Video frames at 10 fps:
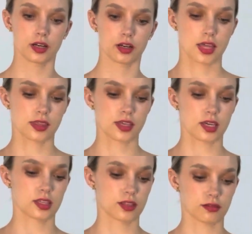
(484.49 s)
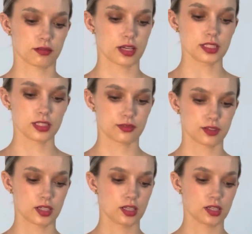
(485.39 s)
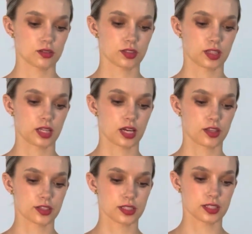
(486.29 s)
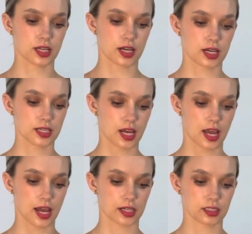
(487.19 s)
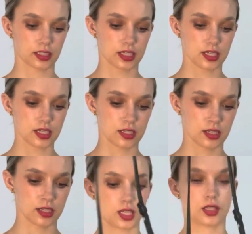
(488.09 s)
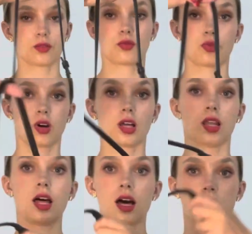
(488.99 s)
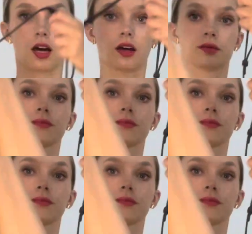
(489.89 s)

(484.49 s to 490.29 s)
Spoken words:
And then the rest of it goes on the other side diagonally. And voila.